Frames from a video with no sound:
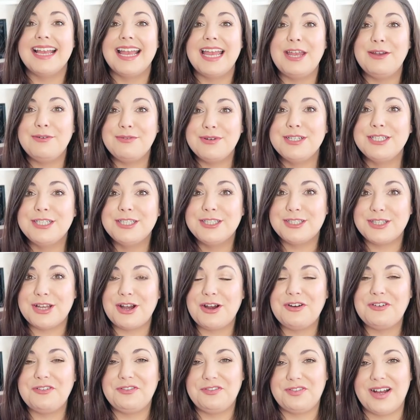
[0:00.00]
It was
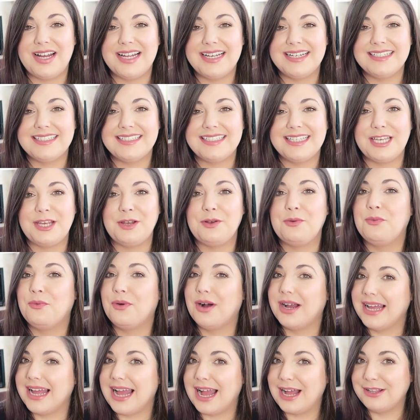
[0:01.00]
so fun seeing
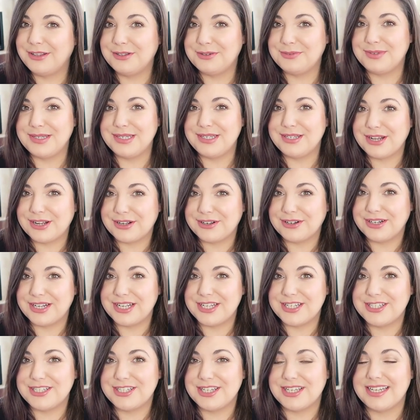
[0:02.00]
what Halloween
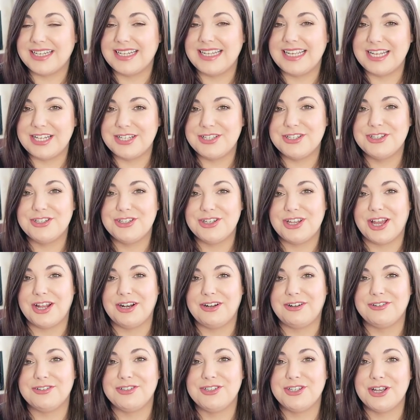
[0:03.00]
decoration each
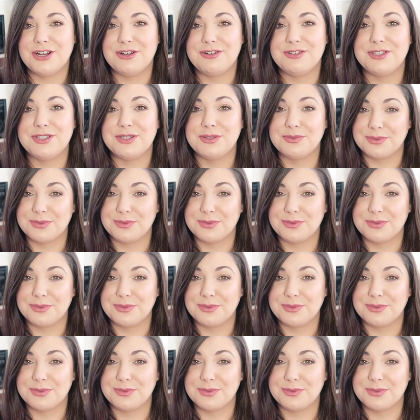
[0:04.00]
channel chose